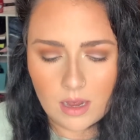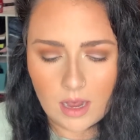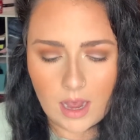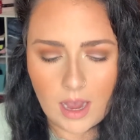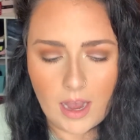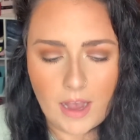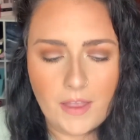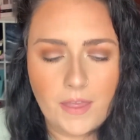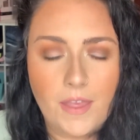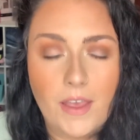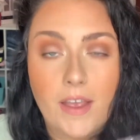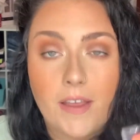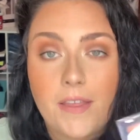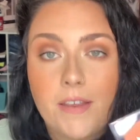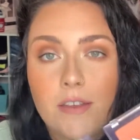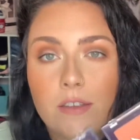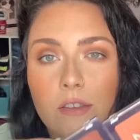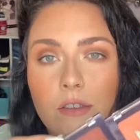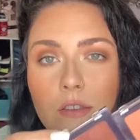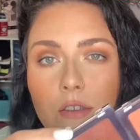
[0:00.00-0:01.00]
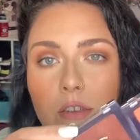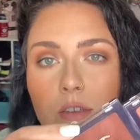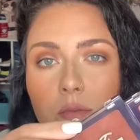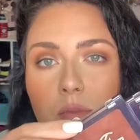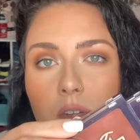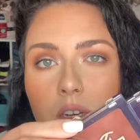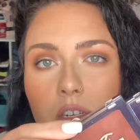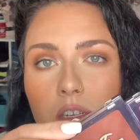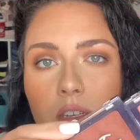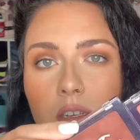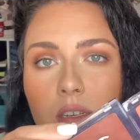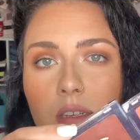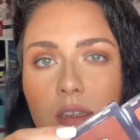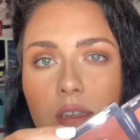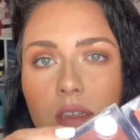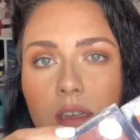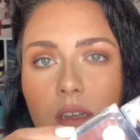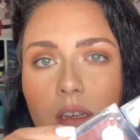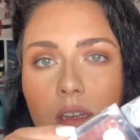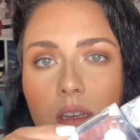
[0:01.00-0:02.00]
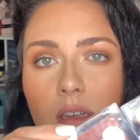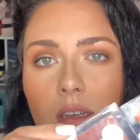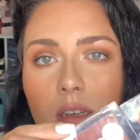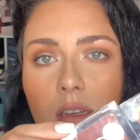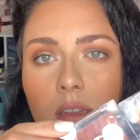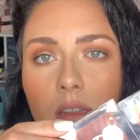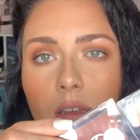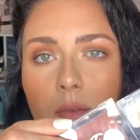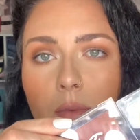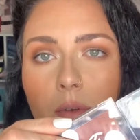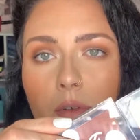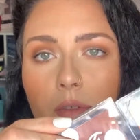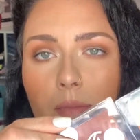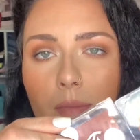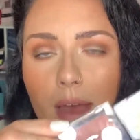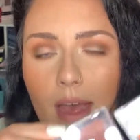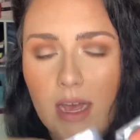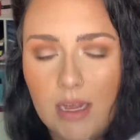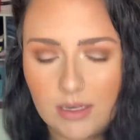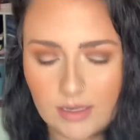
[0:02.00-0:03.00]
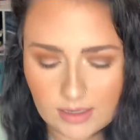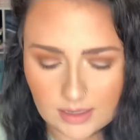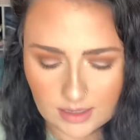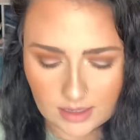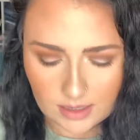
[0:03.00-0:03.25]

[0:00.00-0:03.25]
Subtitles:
And then these are the 2 blushes. They're both matte.